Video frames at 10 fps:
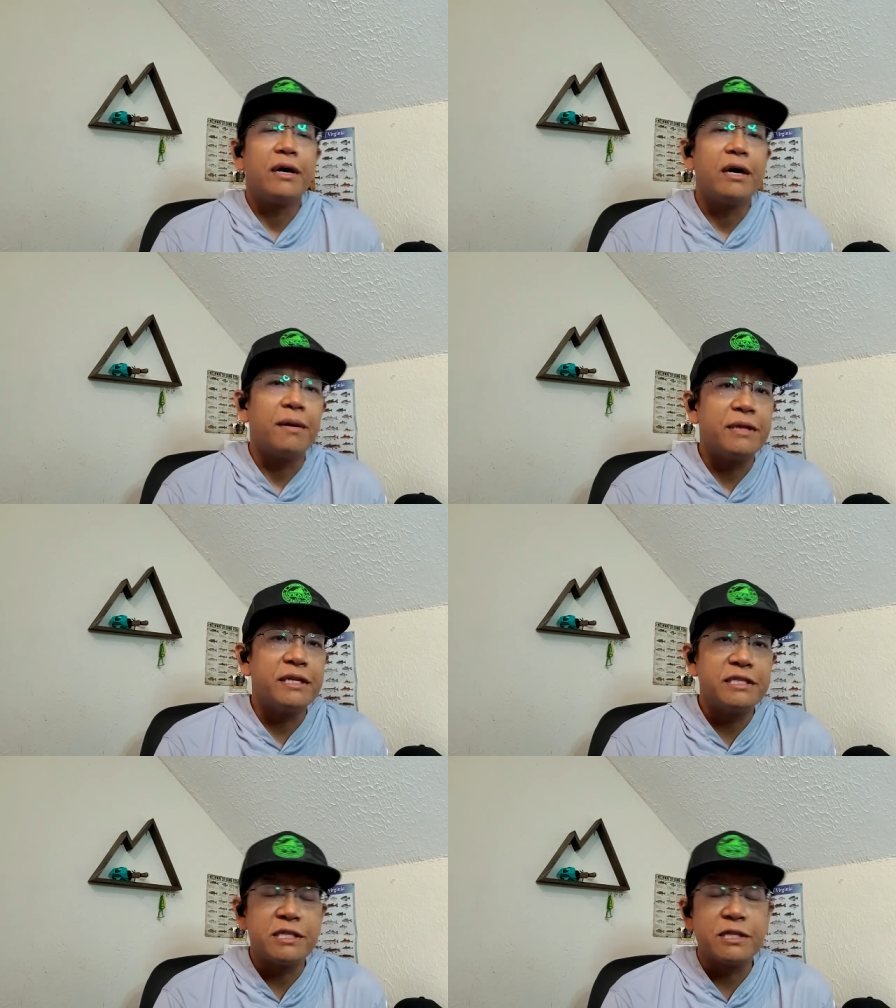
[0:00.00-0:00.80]
uh, and
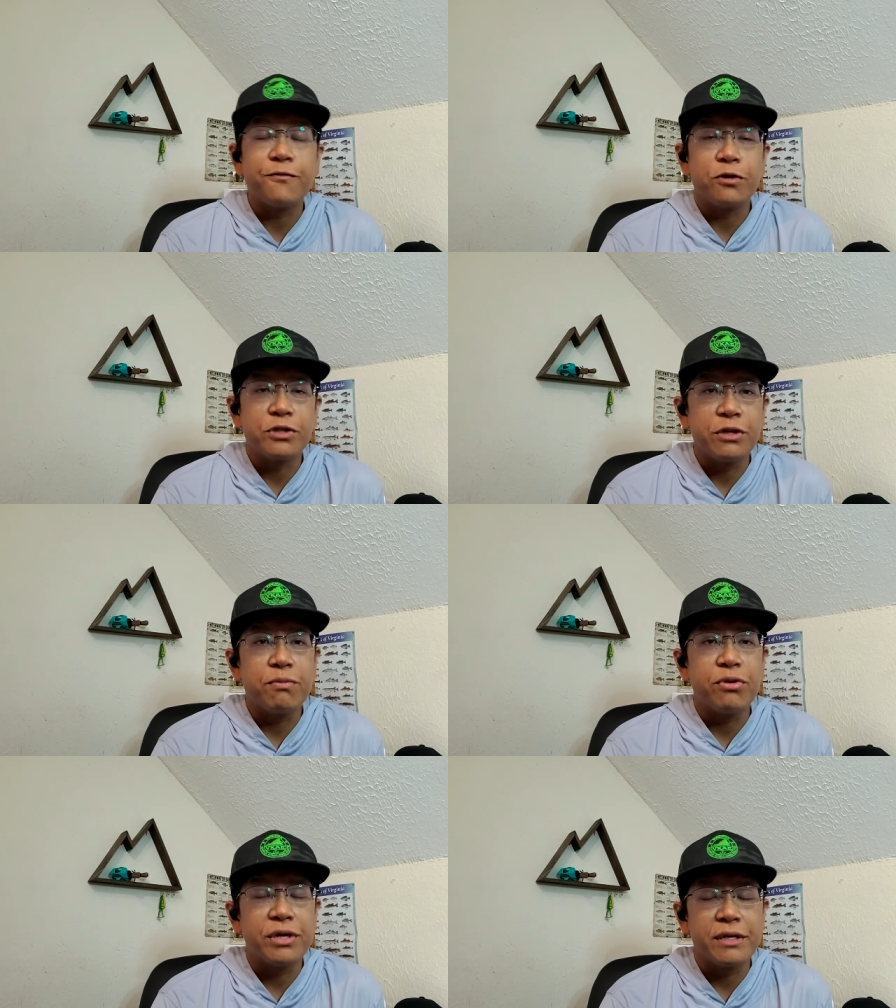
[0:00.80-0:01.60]
this is his first year
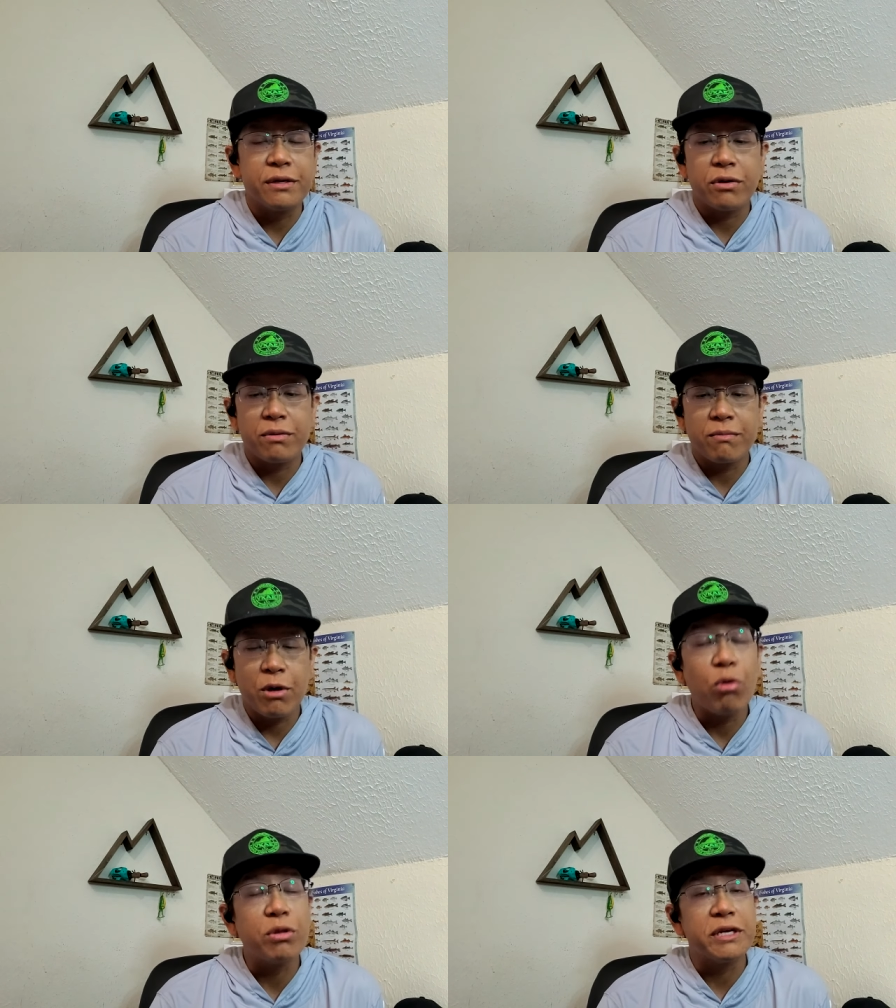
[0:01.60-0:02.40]
putting it or
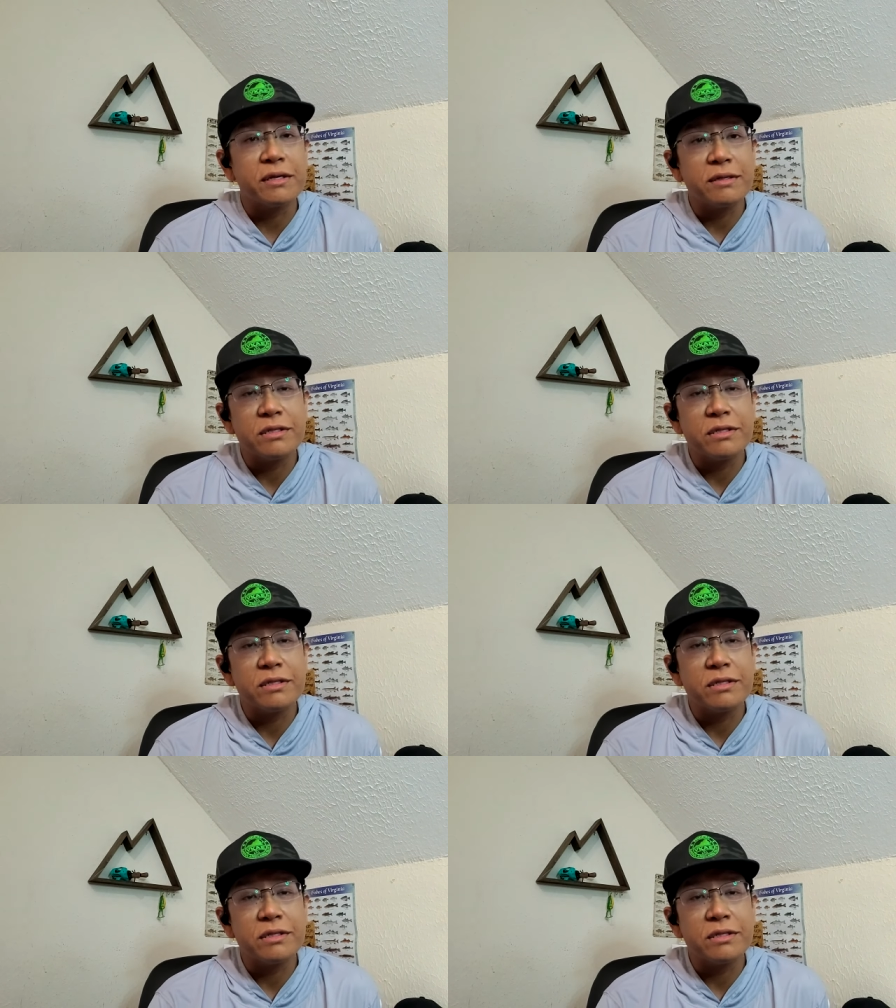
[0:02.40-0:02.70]
holding it.